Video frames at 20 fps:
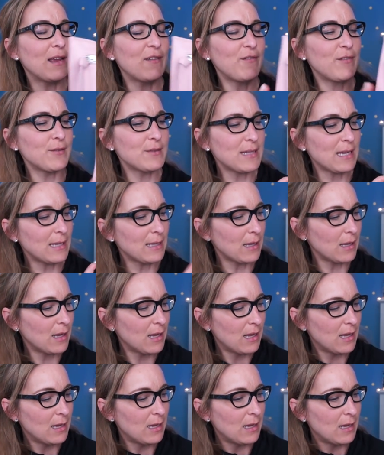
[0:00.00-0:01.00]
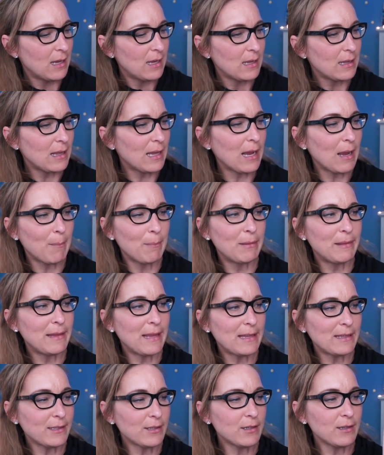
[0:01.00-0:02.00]
It feels like a
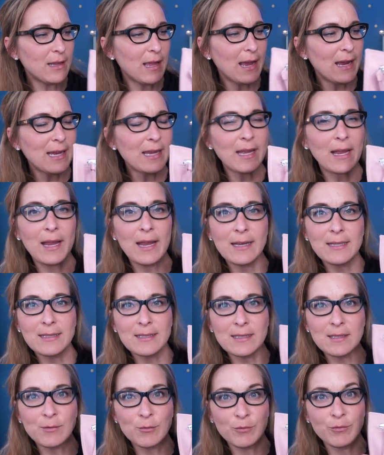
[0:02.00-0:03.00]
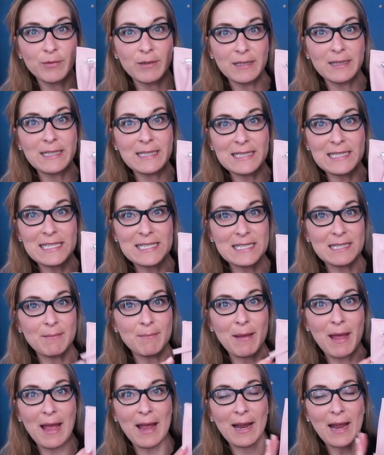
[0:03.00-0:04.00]
pleather. Like, this is a really
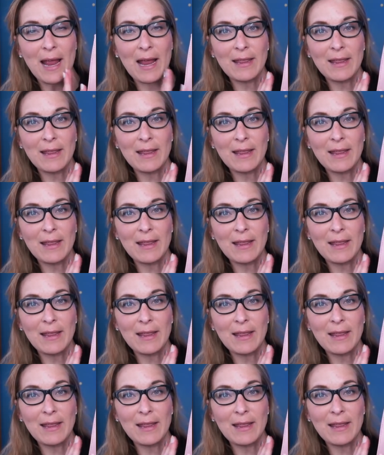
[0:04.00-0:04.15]
decent bag.